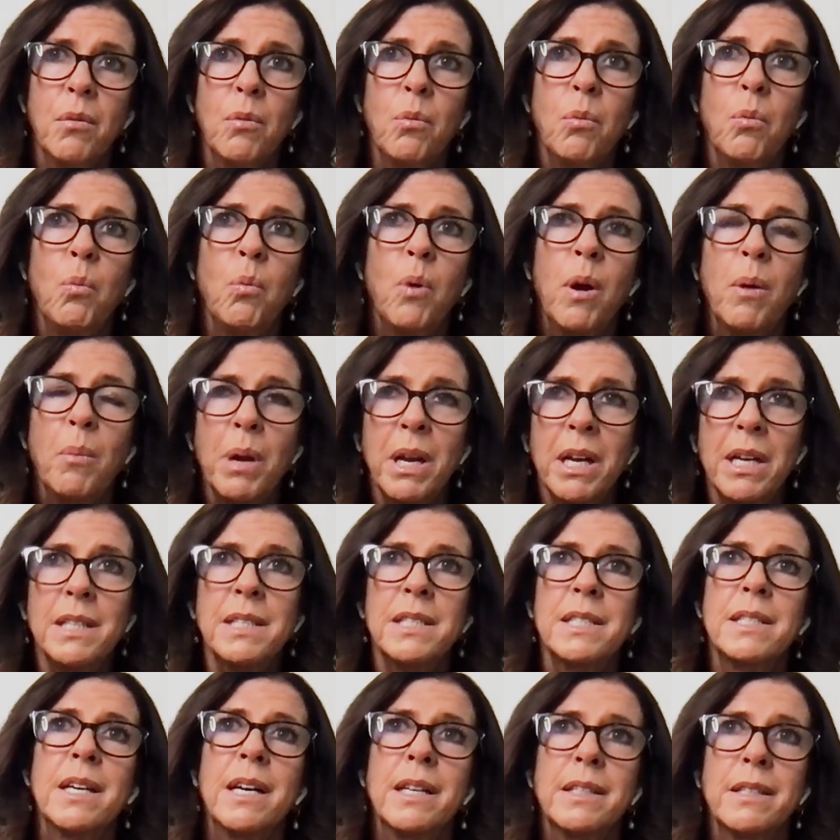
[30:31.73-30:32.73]
when we can
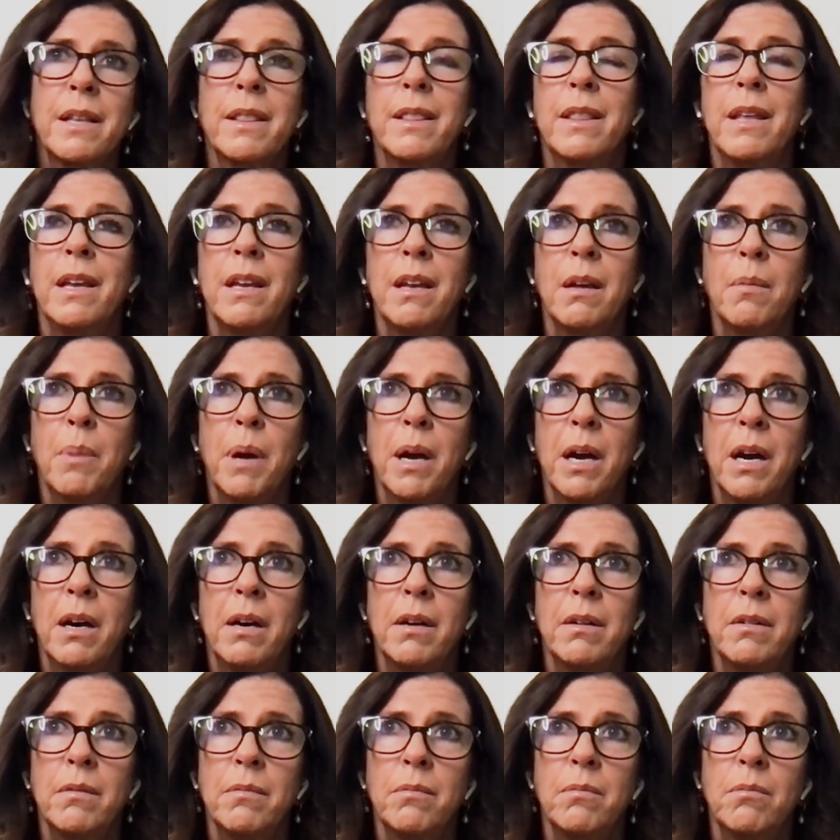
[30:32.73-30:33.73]
start to think
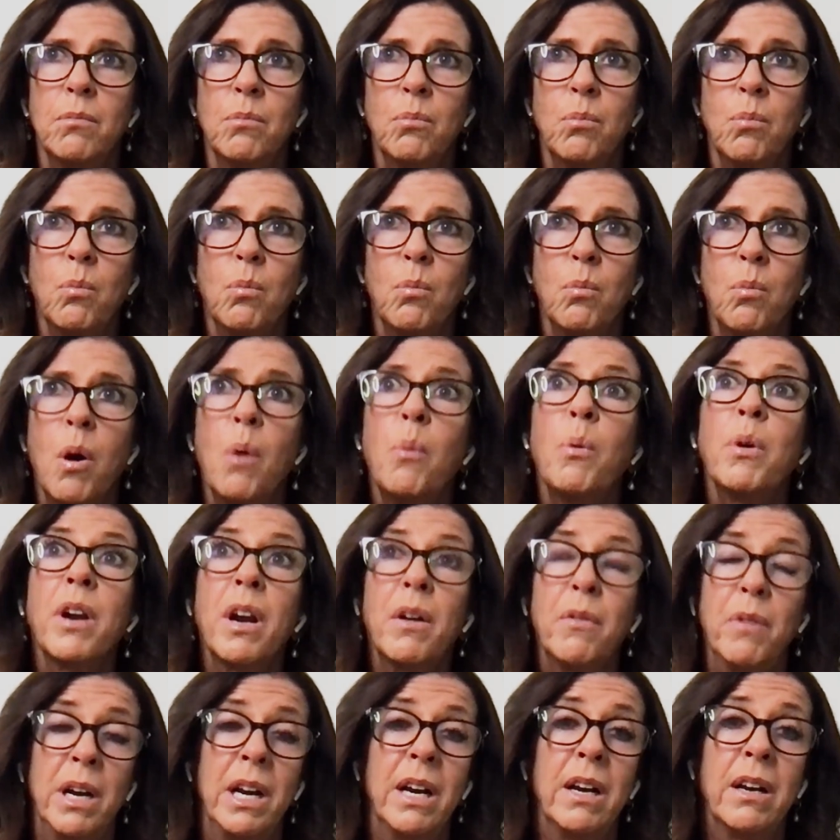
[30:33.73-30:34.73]
about, what would I
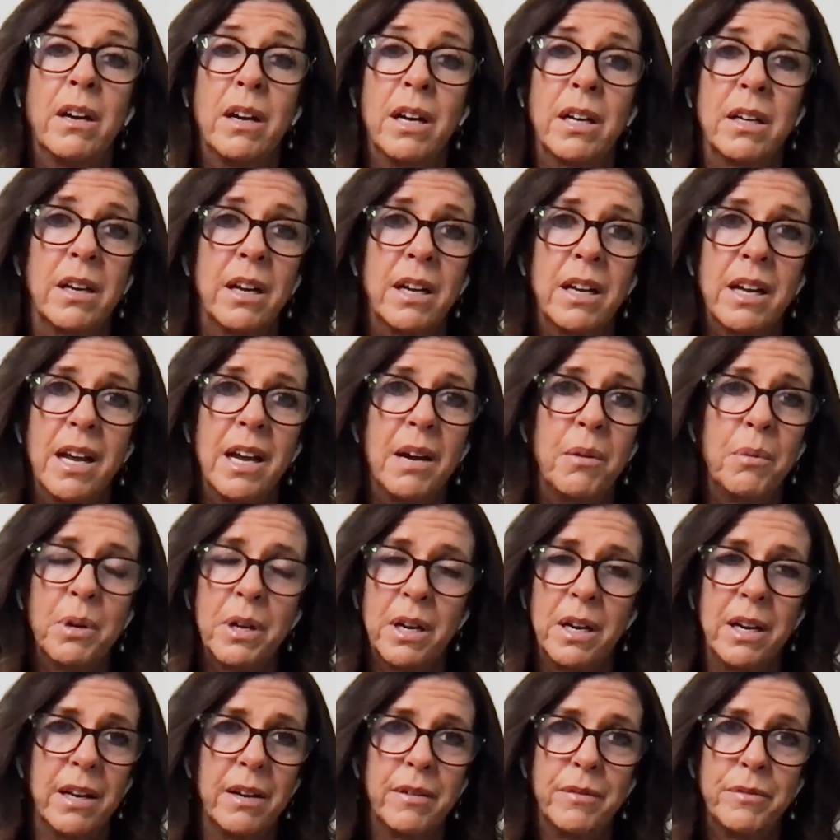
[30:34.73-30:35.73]
really like how would
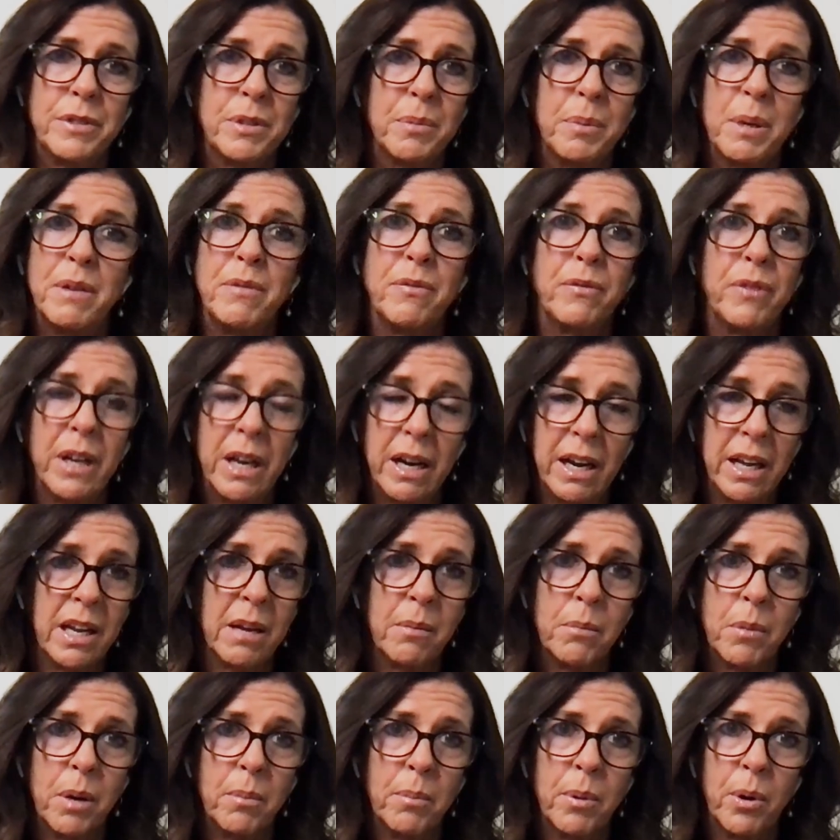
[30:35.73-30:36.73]
I love to be feeling
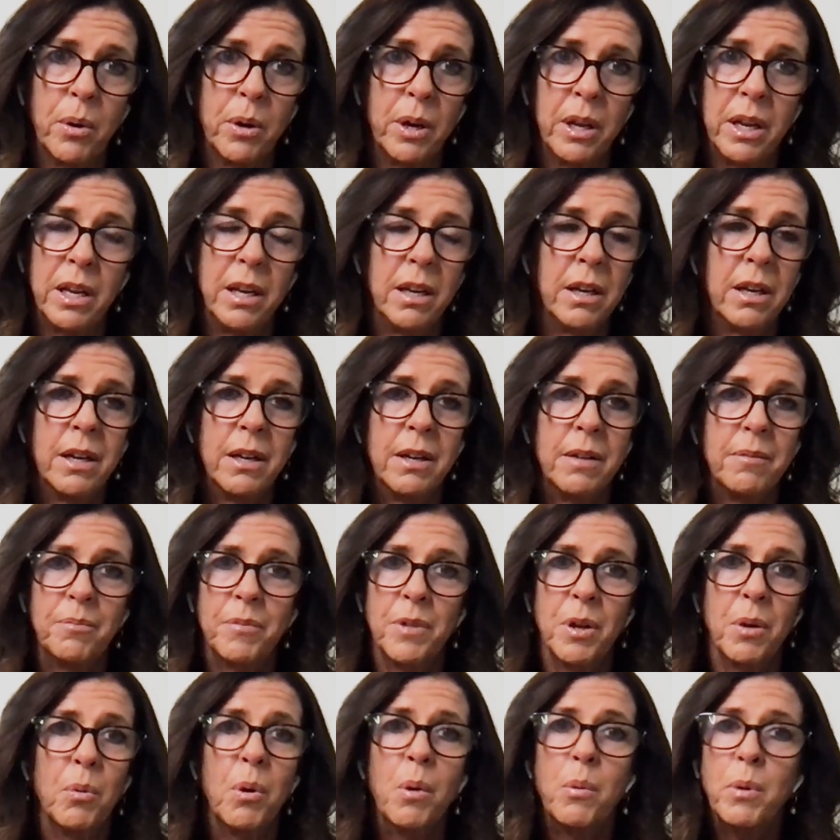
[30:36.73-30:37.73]
in my body,
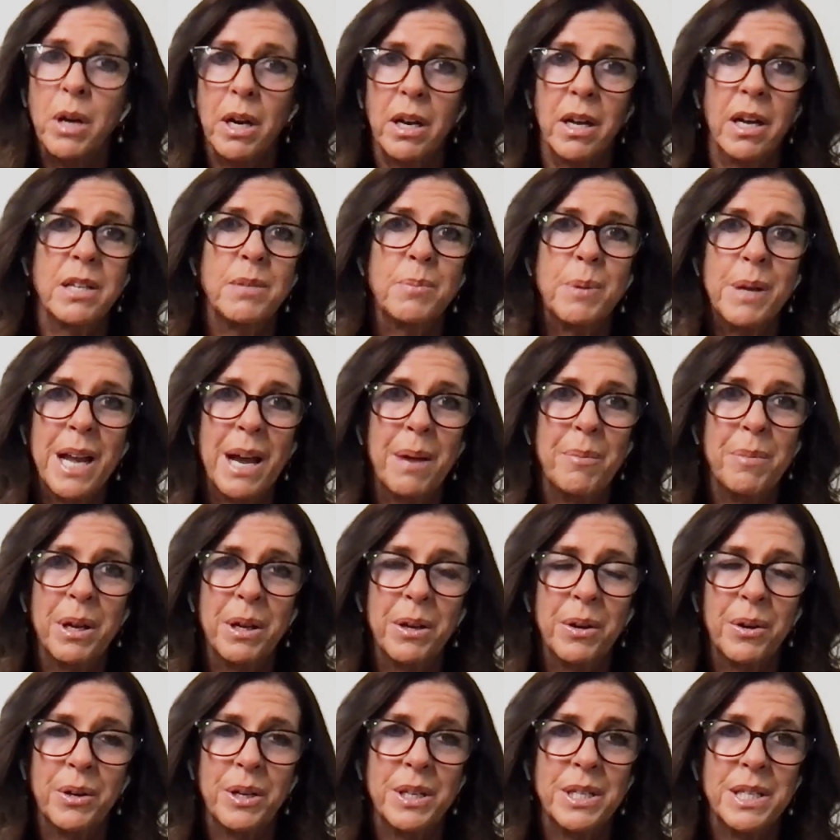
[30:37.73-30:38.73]
and what would I like to be
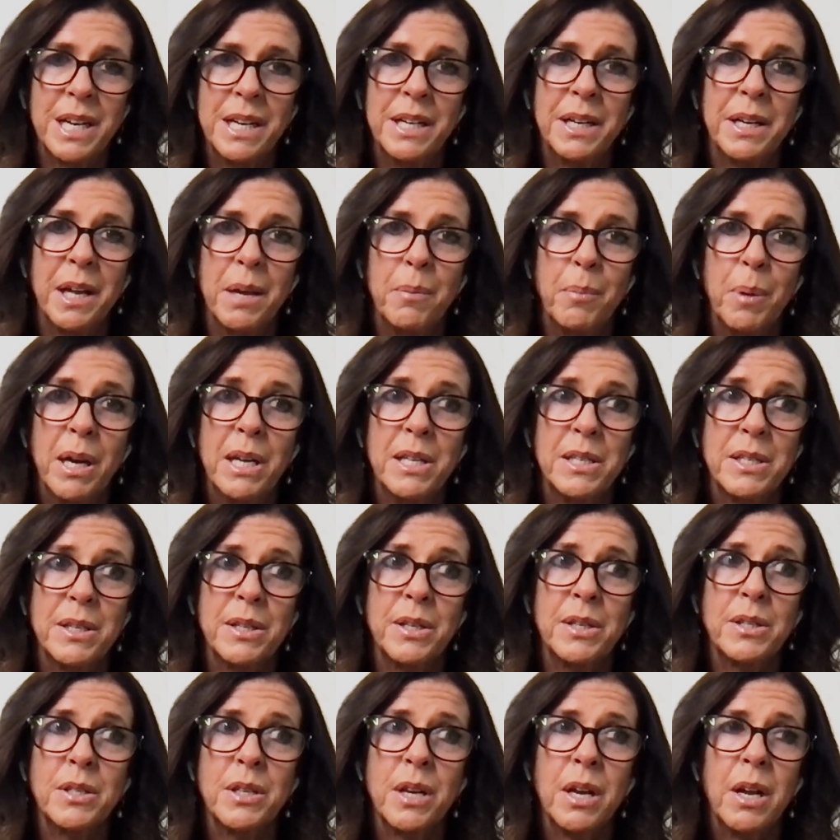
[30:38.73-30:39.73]
happening on a day-to-day
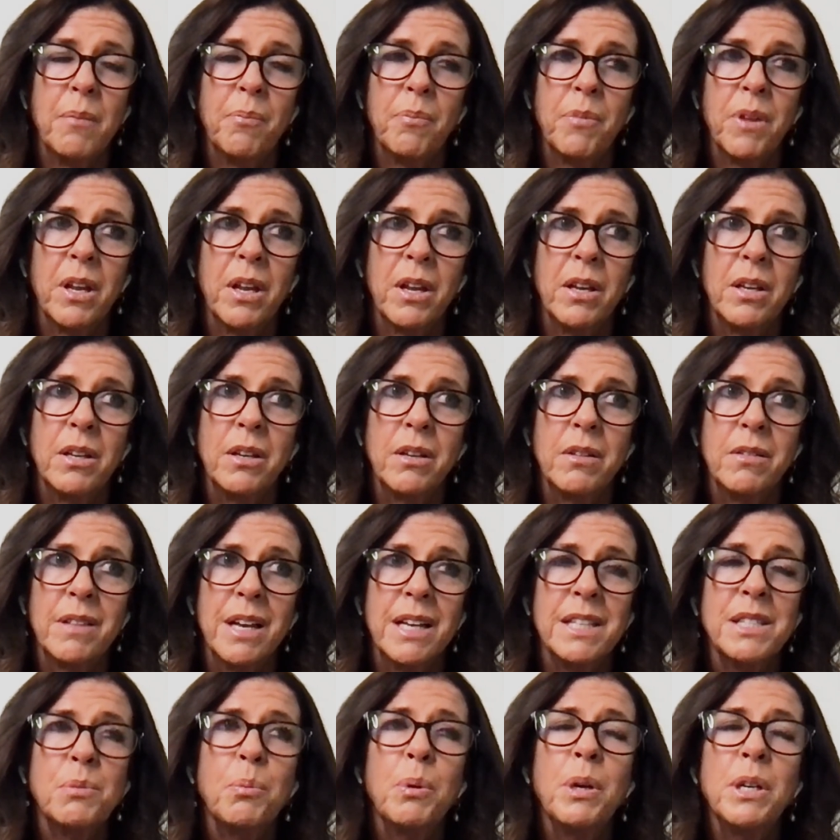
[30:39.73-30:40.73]
basis,
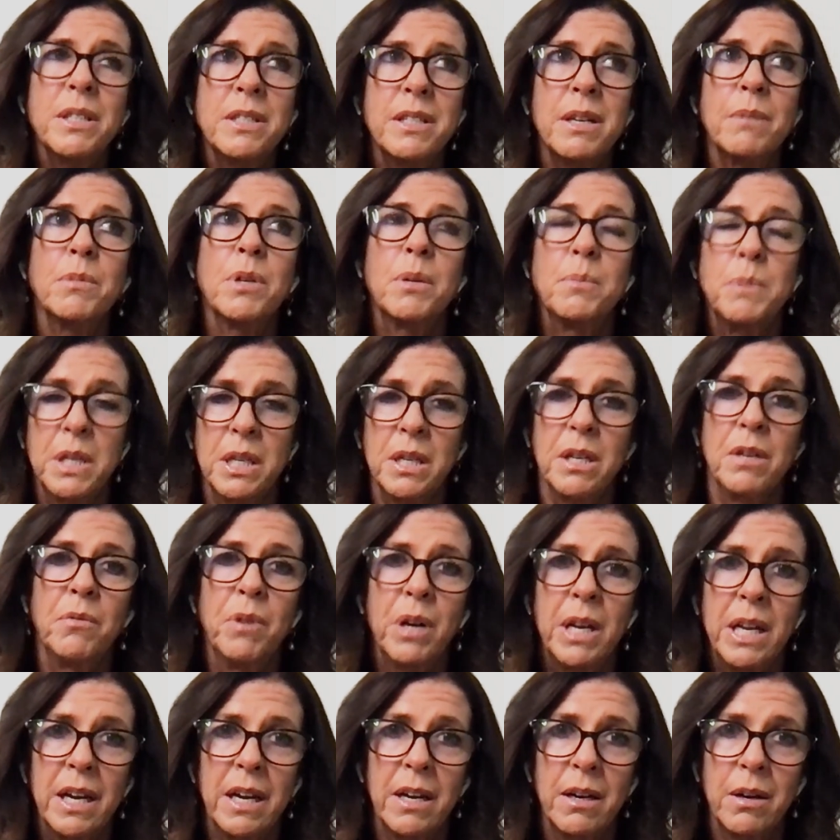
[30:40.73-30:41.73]
that's when sometimes you can
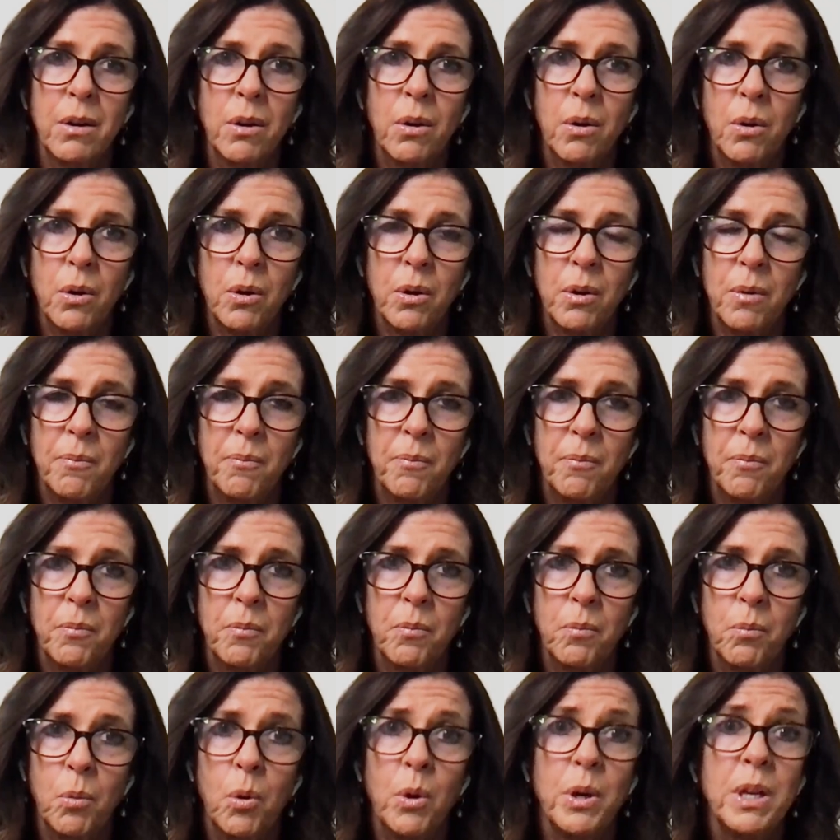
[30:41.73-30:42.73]
really unlock
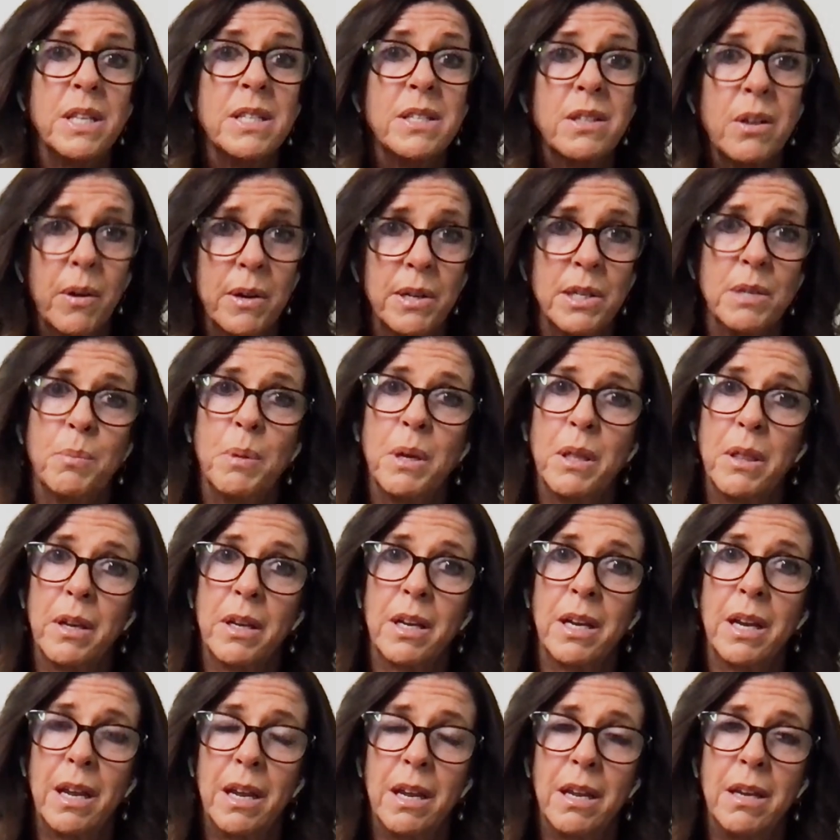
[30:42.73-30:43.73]
what is going to be the
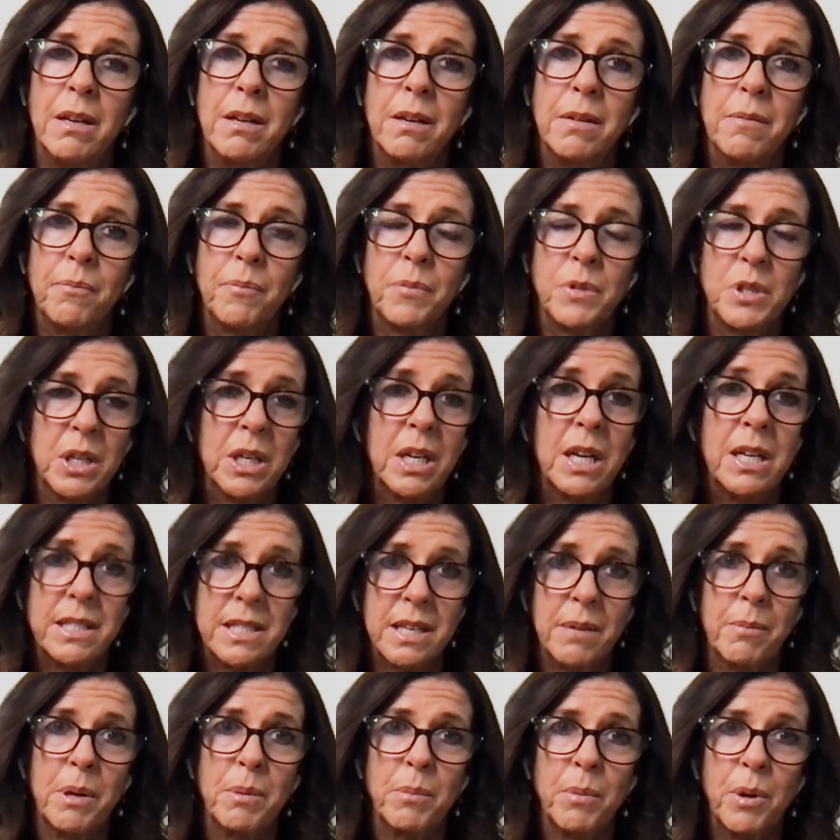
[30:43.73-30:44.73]
key to get
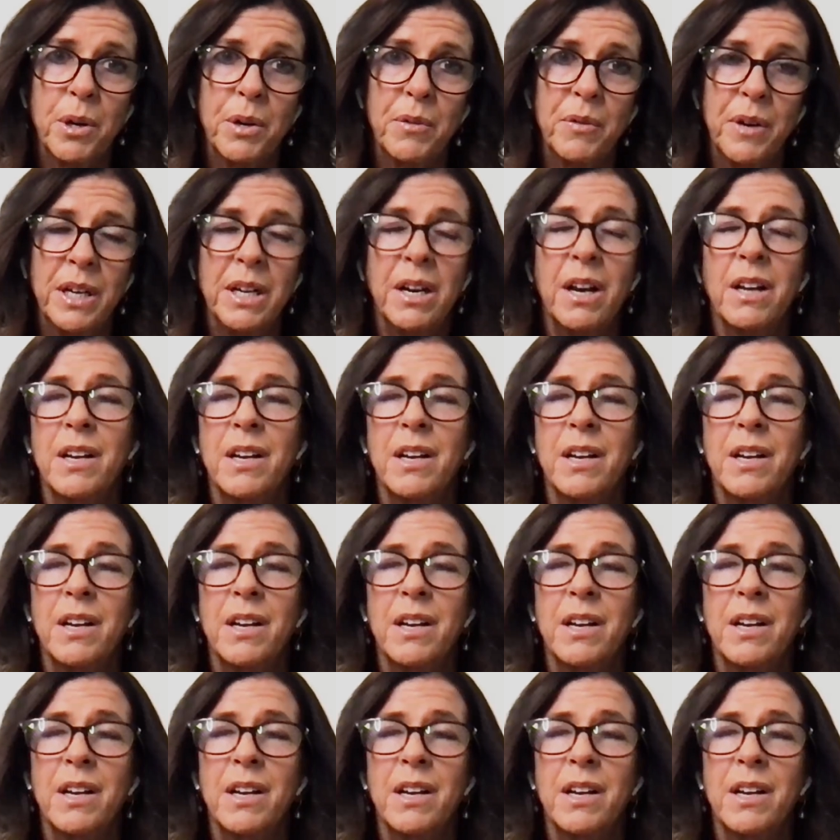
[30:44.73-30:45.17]
someone motivated.